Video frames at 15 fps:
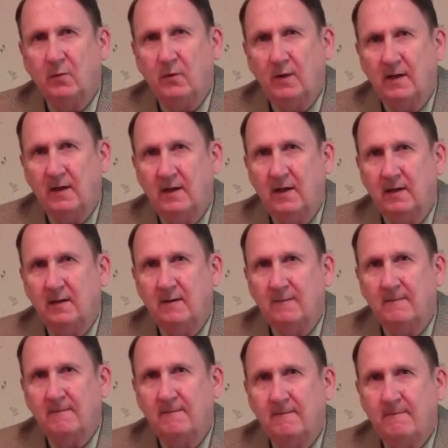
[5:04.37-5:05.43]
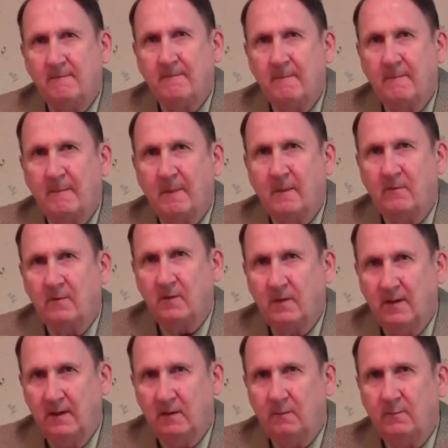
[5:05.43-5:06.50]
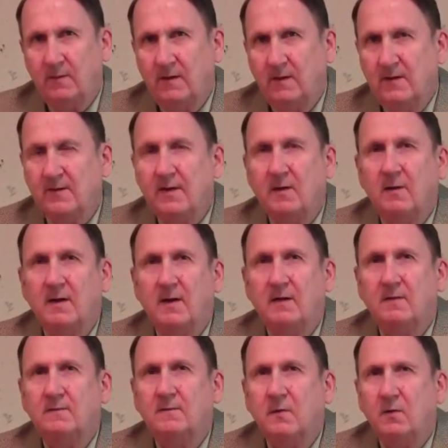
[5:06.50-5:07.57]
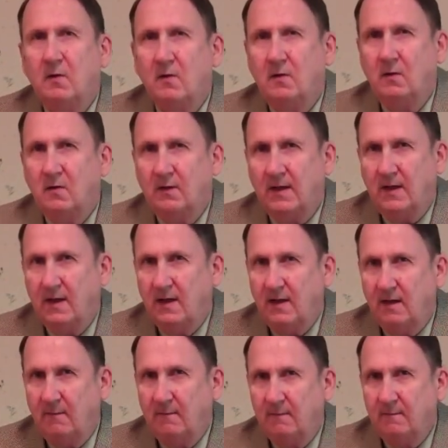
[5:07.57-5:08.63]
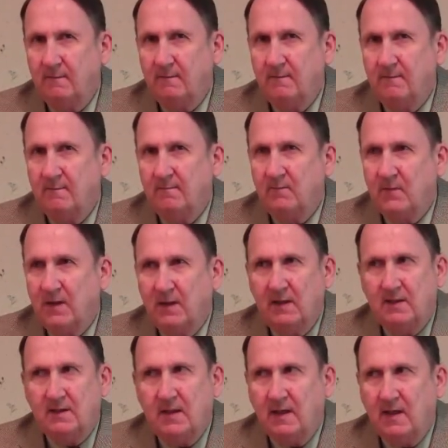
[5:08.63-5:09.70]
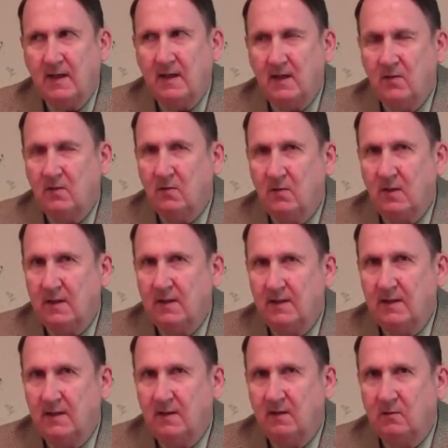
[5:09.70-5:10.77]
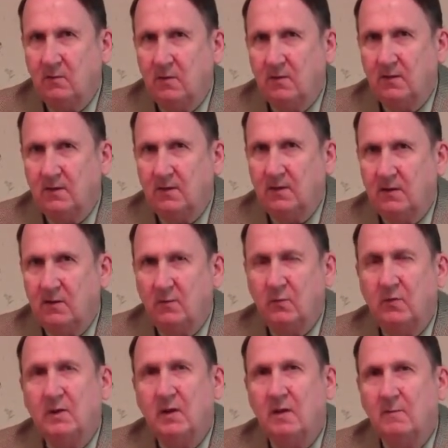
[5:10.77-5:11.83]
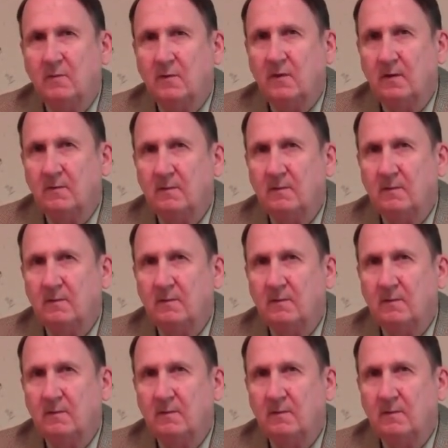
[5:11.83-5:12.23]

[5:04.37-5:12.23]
praying for help in this area for a long time. And he said, I had no idea where the help had come from.